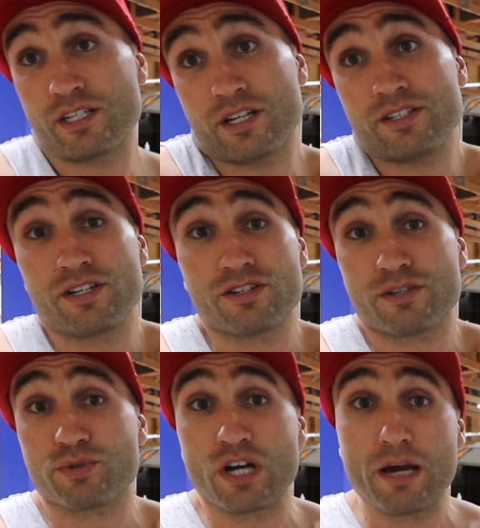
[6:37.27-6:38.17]
Consider
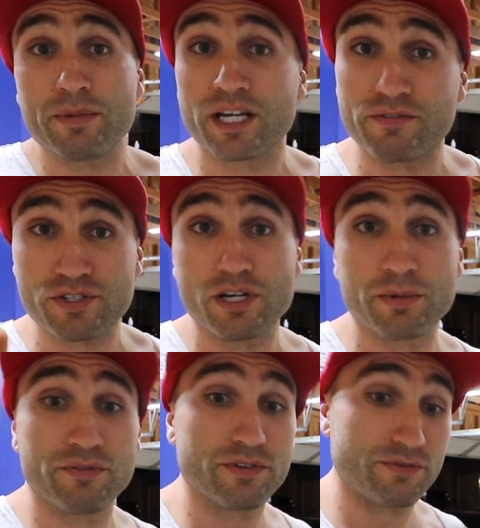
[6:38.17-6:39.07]
subscribing if you're
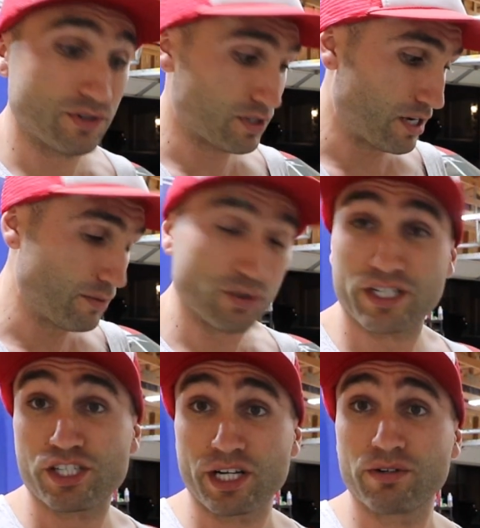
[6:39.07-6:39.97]
stopping in for the first time,
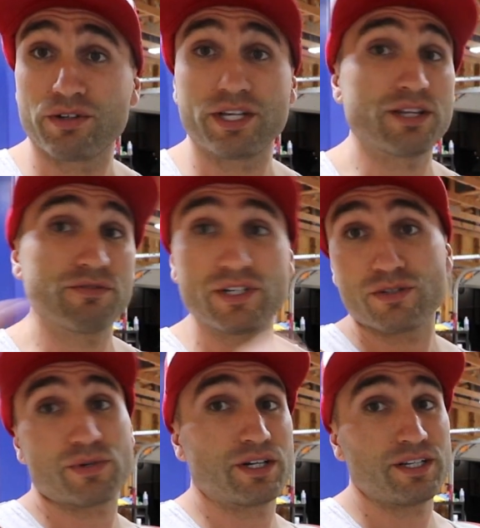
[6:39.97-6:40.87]
and check out all the other videos
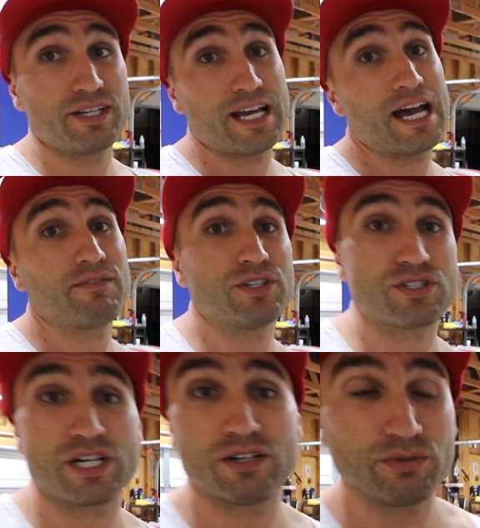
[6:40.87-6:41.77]
we already have on the
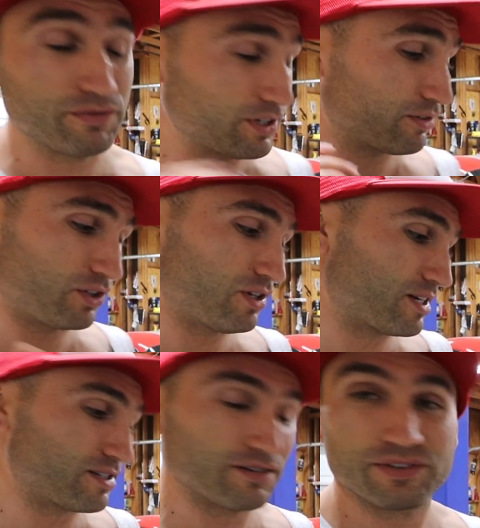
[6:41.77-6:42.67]
channel. We've covered a lot
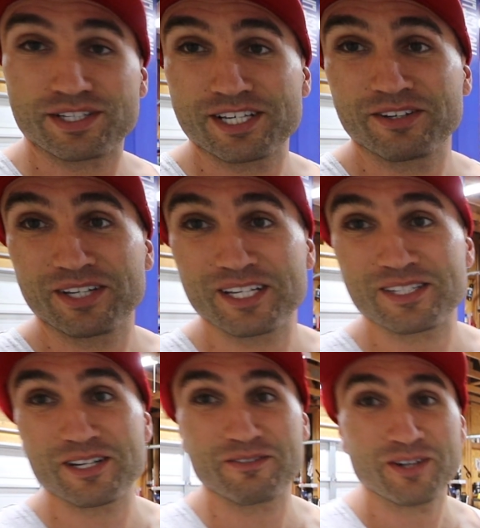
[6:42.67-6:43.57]
of stuff on this LED
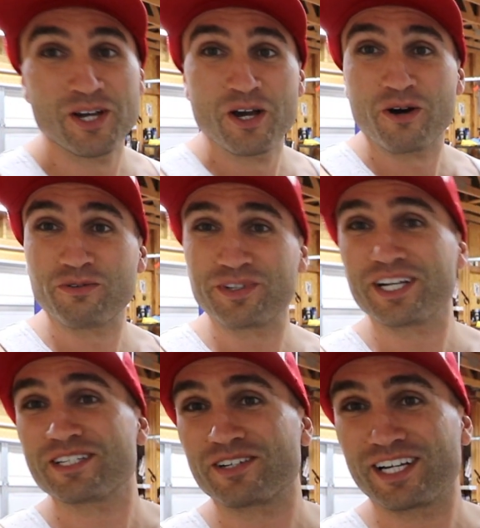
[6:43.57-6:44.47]
stuff. Hopefully you
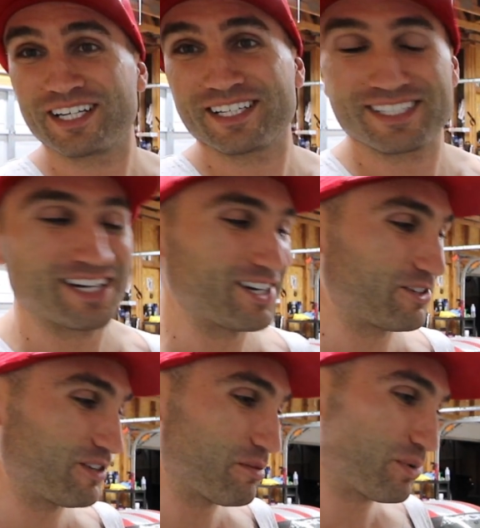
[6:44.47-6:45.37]
guys aren't getting tired
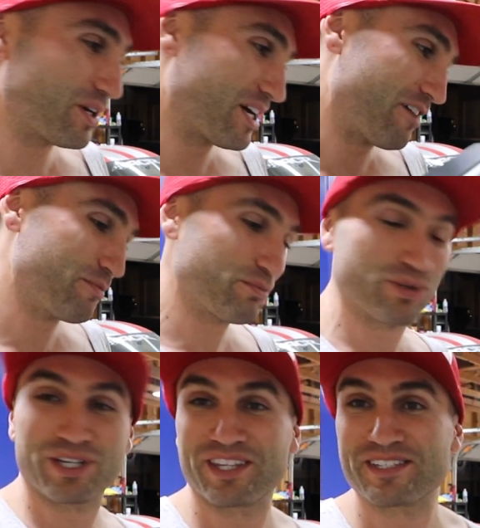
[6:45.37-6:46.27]
of it, but I've been
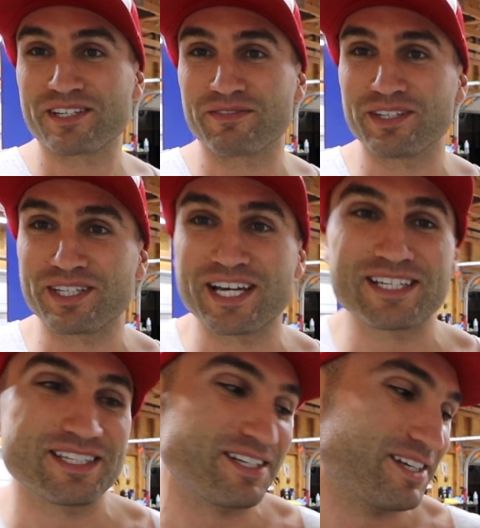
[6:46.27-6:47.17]
putting this stuff to the
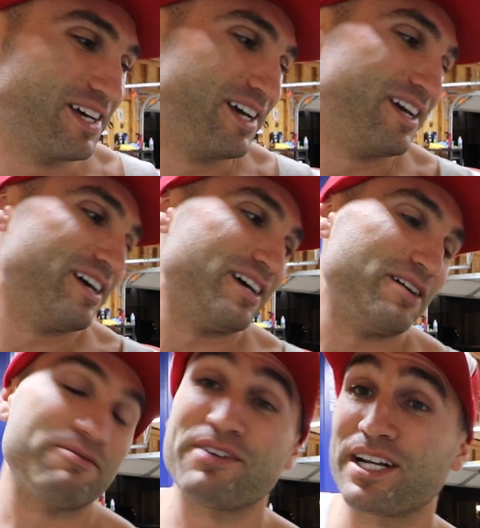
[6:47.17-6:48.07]
test and
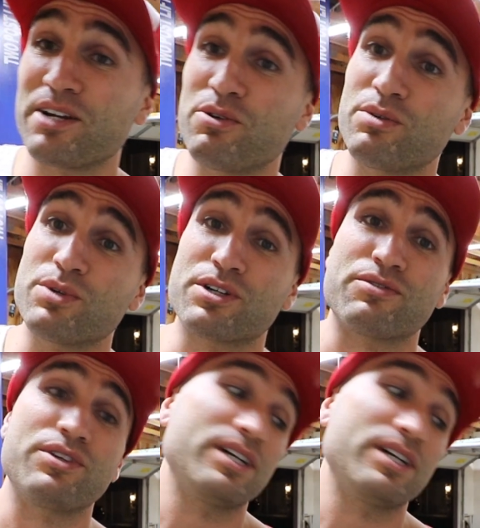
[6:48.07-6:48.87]
finding out what works for you